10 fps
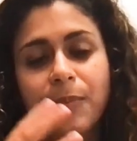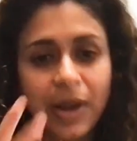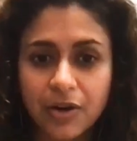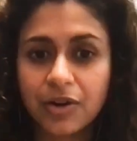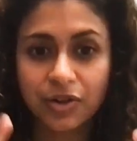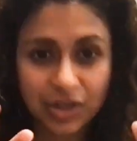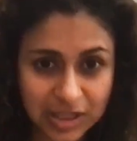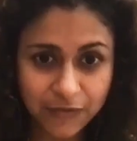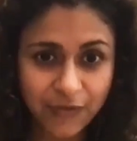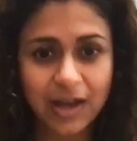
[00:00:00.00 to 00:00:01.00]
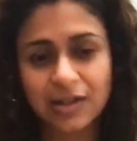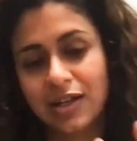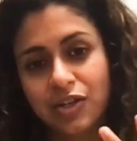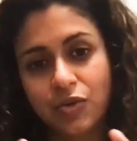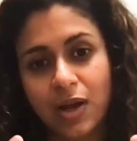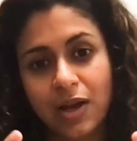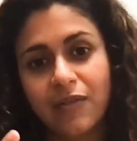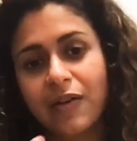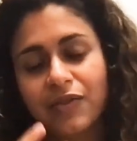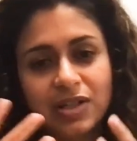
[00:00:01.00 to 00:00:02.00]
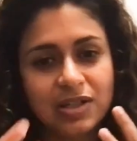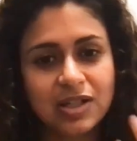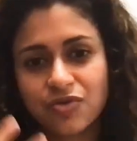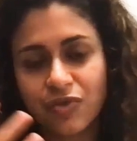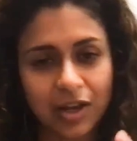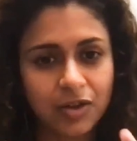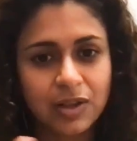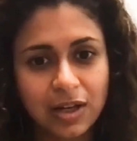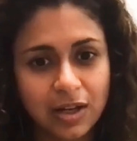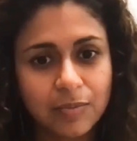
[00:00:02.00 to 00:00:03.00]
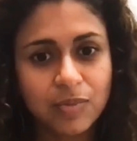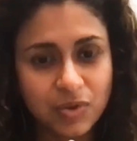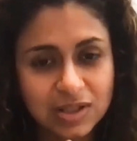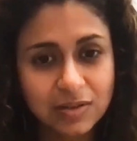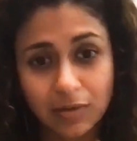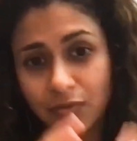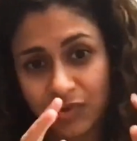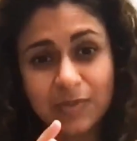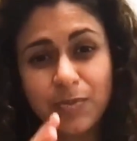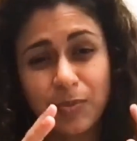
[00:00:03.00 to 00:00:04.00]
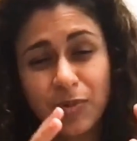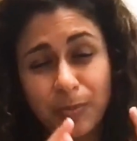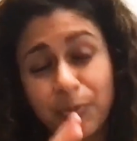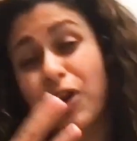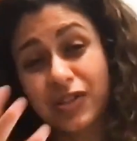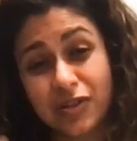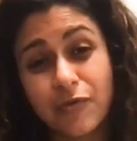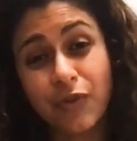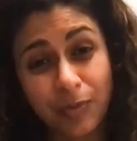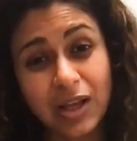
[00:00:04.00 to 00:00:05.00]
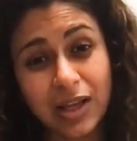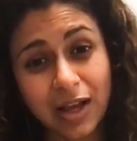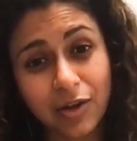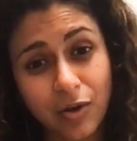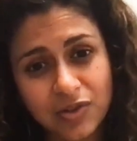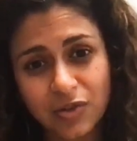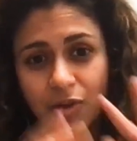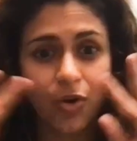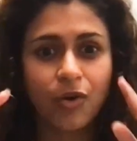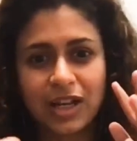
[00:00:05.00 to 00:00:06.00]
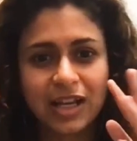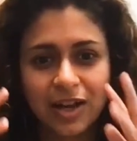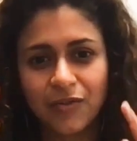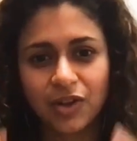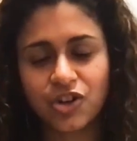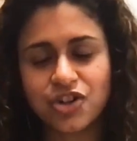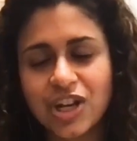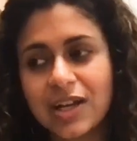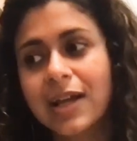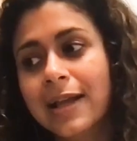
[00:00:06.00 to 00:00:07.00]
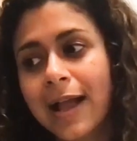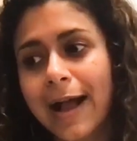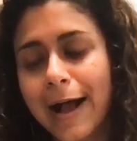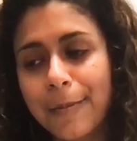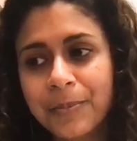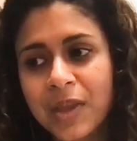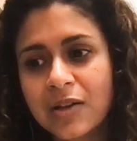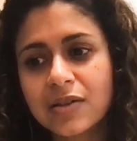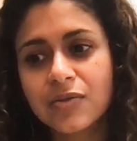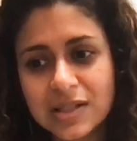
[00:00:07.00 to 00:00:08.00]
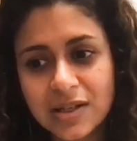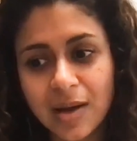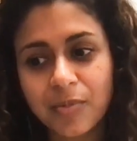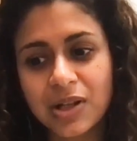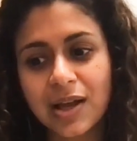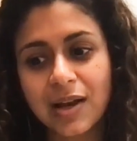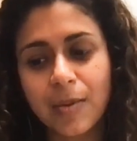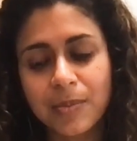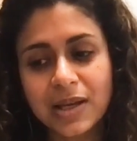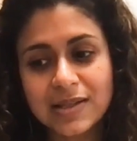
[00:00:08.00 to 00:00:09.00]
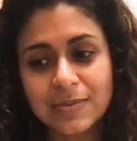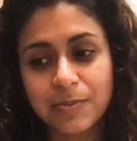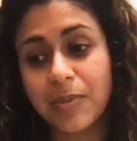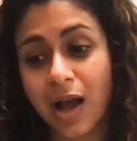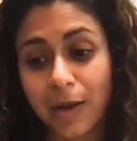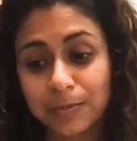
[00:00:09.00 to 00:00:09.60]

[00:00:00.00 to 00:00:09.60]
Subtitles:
a barrier defect and you kind of have a dysregulated immune response from the get-go. So they're already kind of allergic. The reason I bring that up is